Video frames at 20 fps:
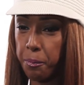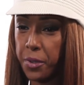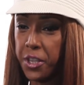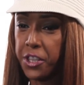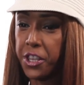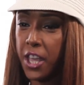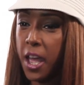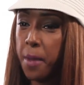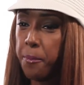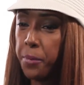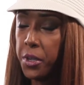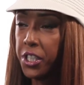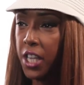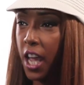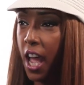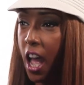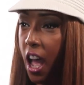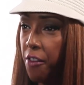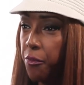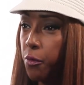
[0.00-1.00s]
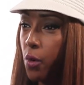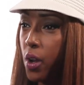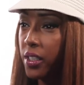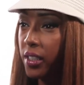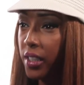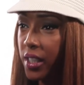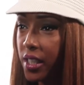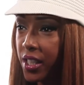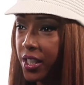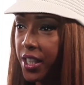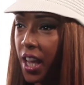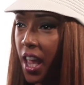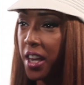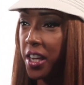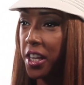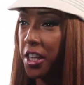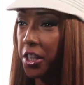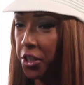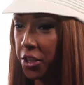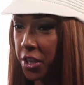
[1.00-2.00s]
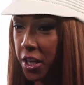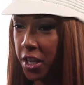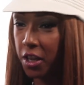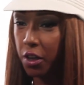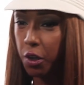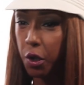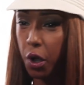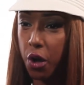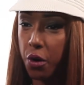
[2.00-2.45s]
But to have one steady thing